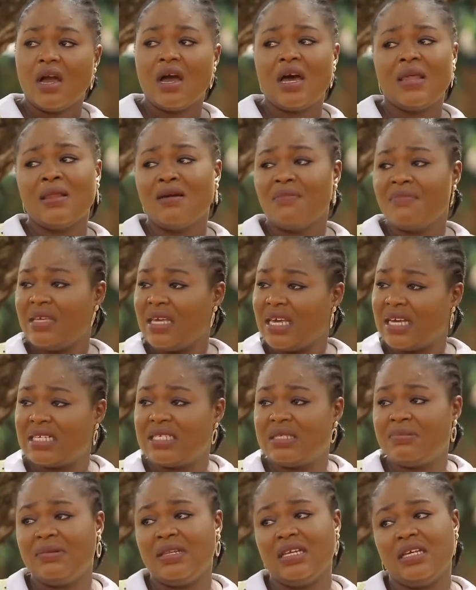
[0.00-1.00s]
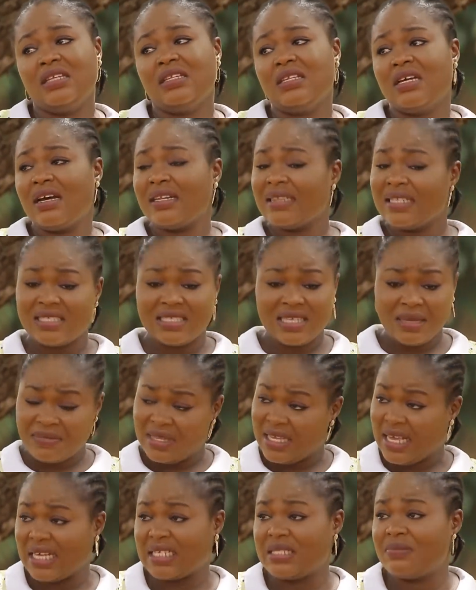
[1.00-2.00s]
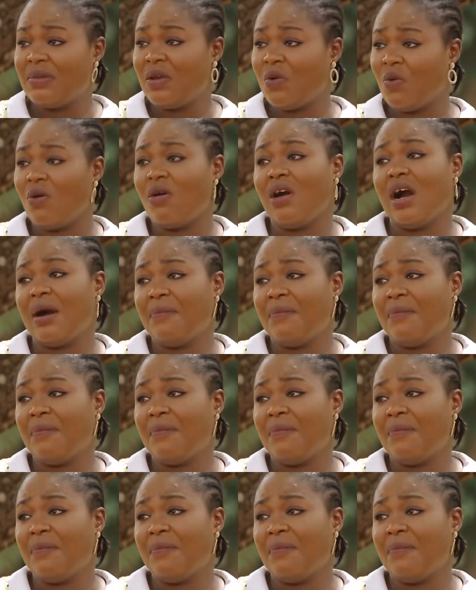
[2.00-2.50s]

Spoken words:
Allow me explain now. At least let me explain what